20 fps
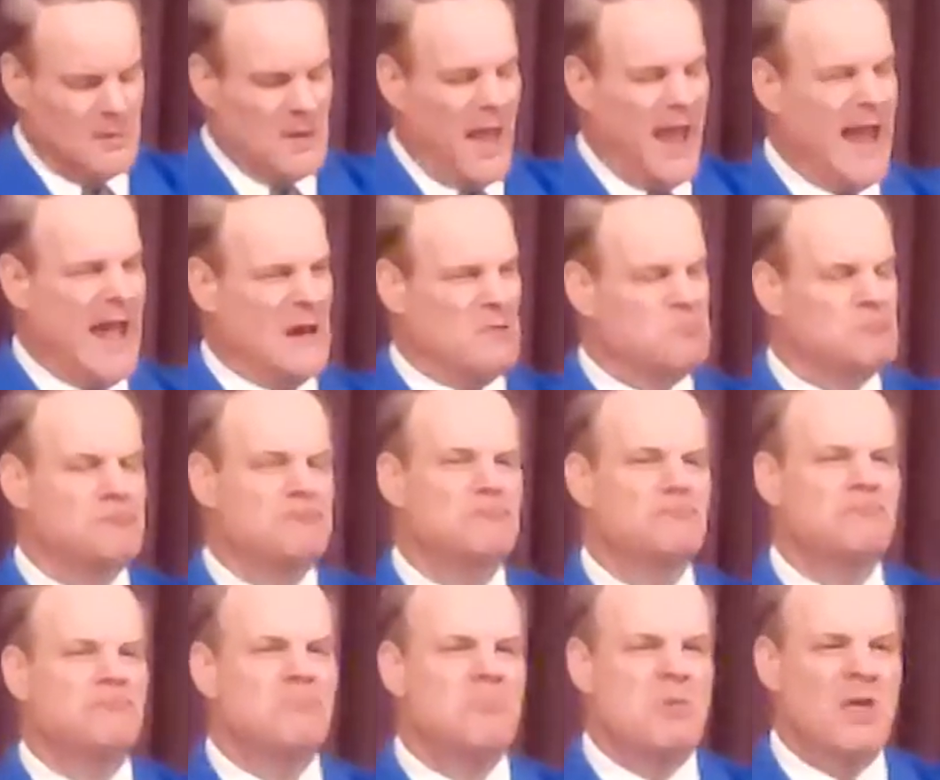
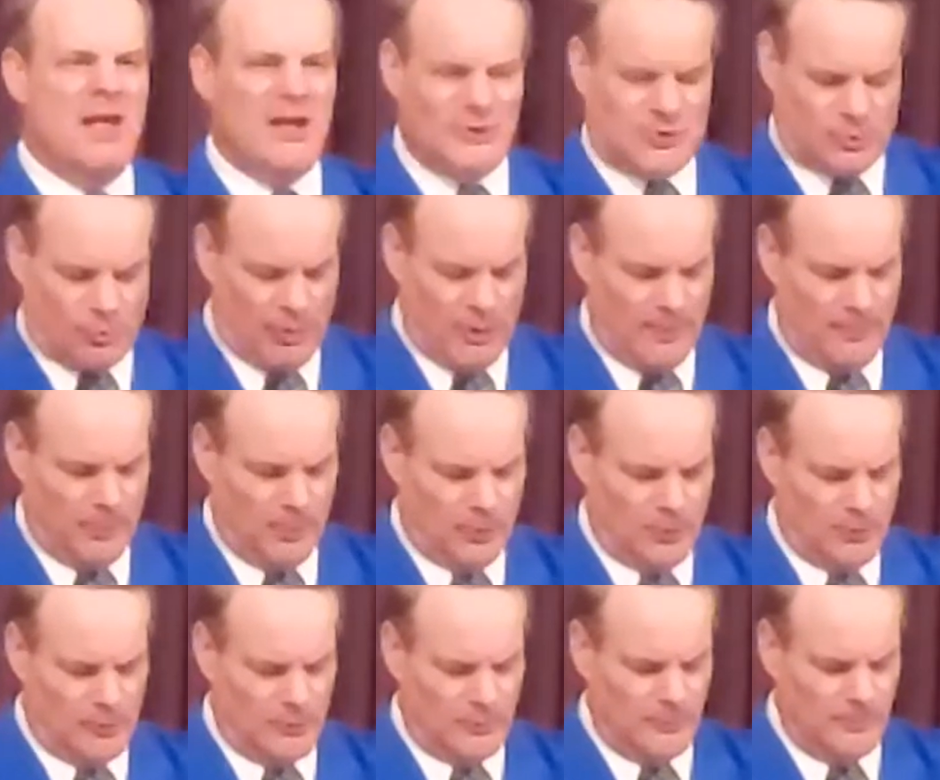and
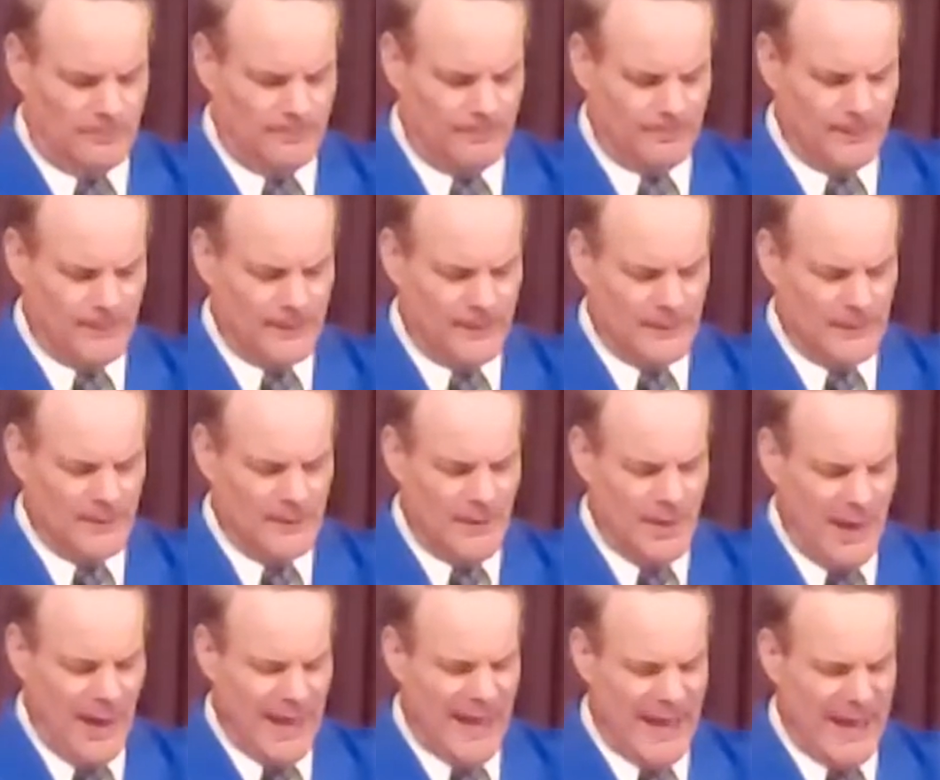miserable
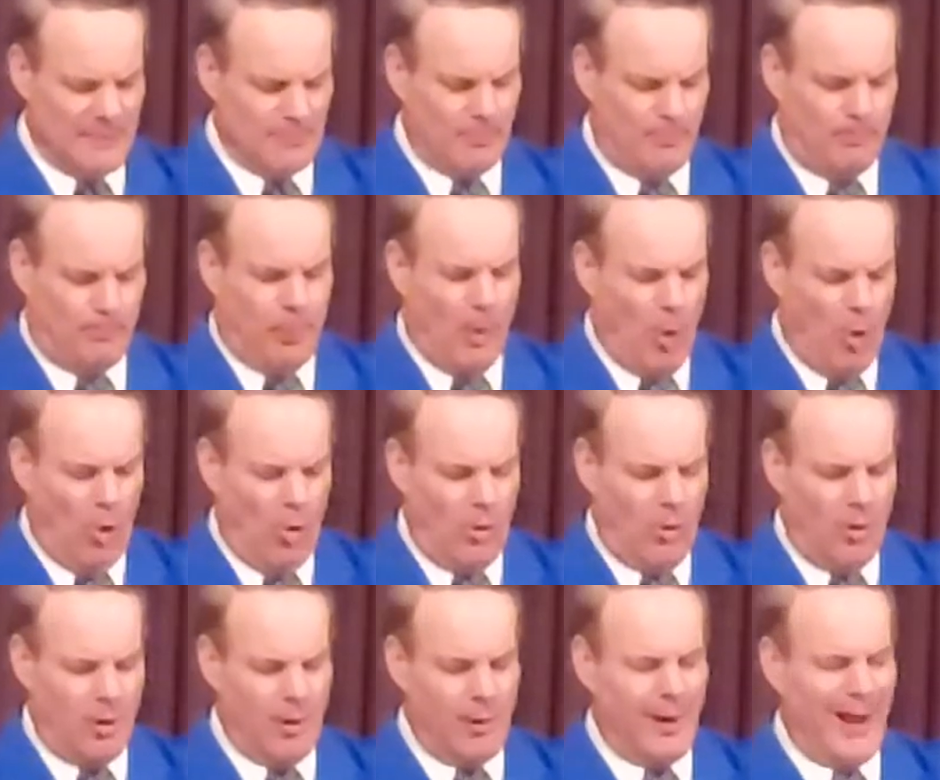and
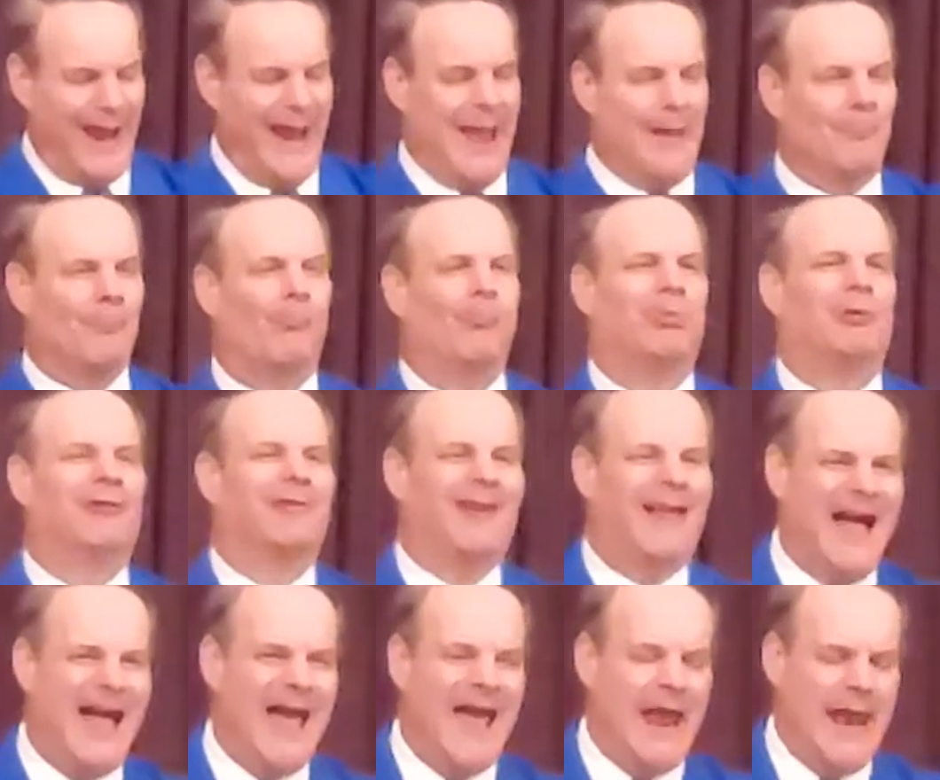poor and
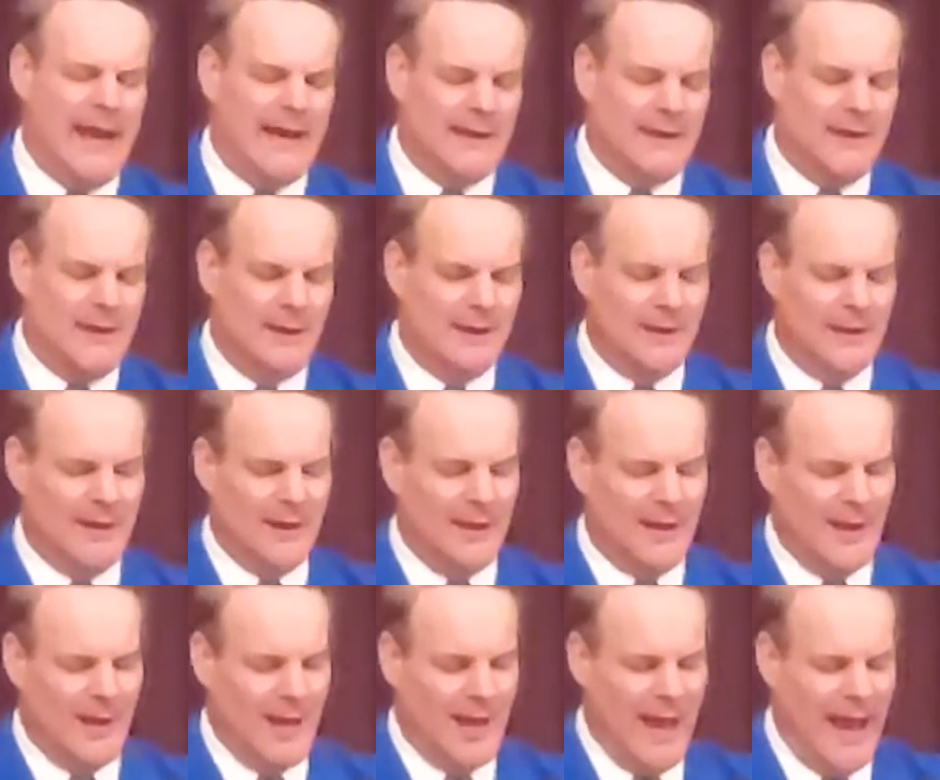blind
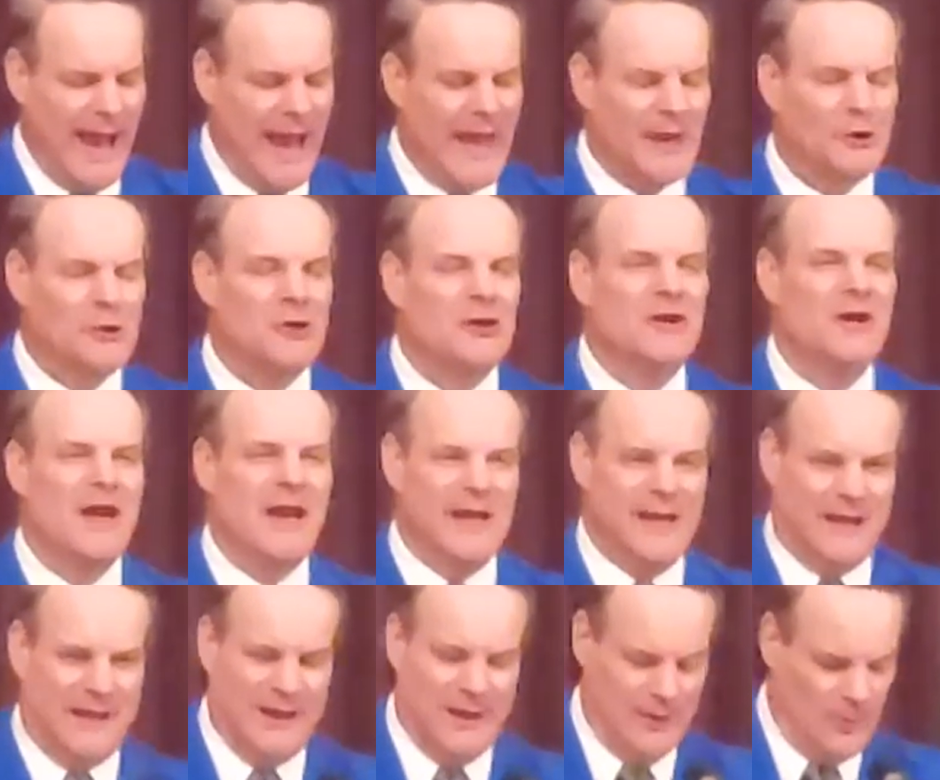and
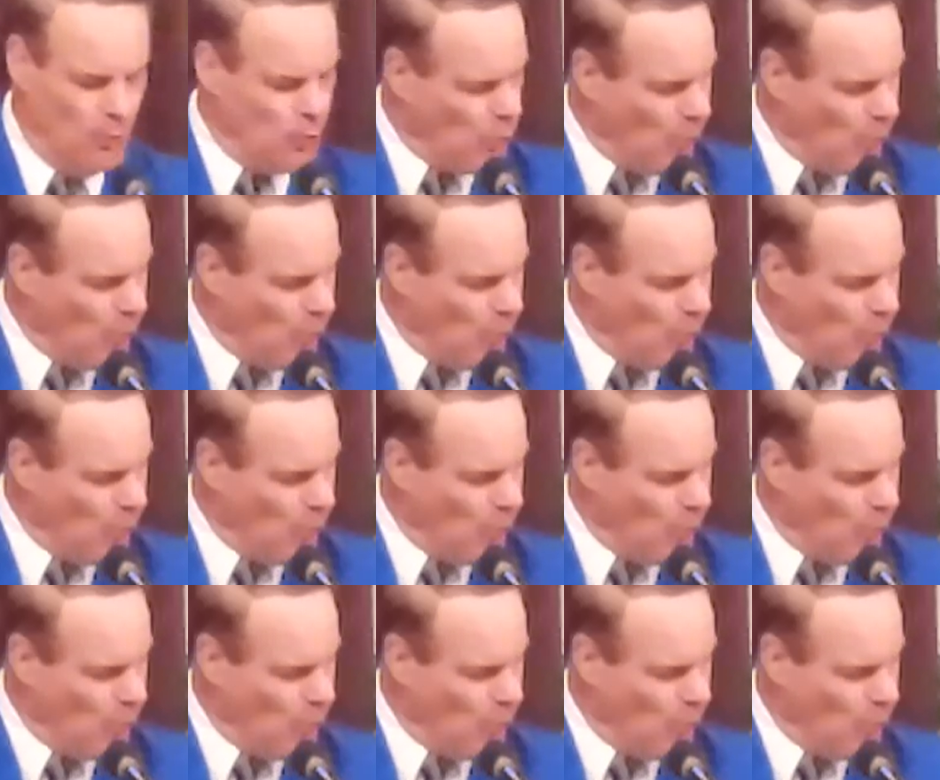naked.